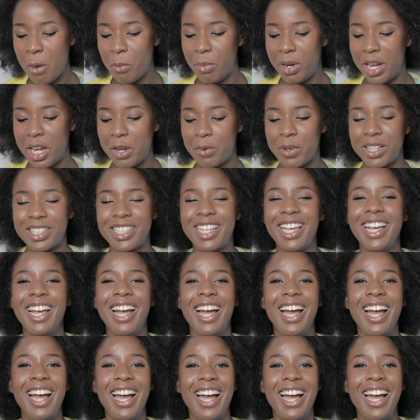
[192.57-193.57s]
But anyways,
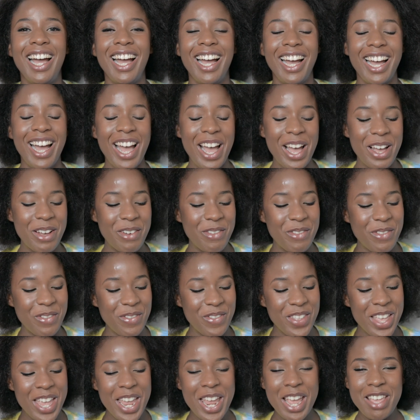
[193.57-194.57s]

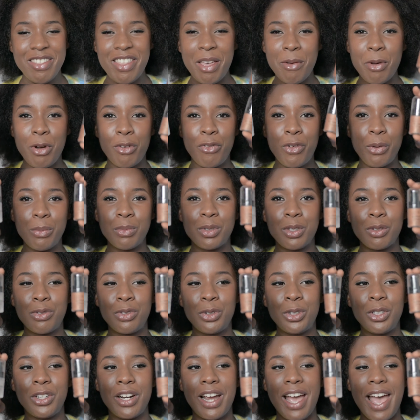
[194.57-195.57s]
they're both from
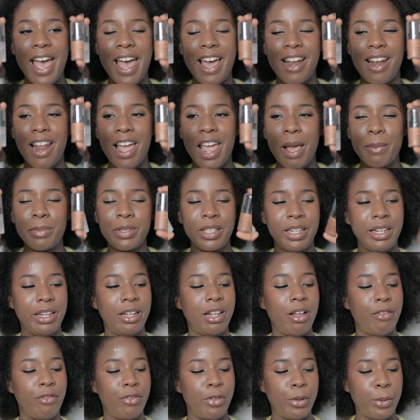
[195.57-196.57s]
Sephora and I
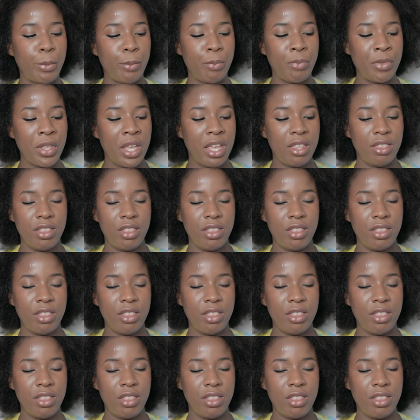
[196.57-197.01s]
absolutely love them.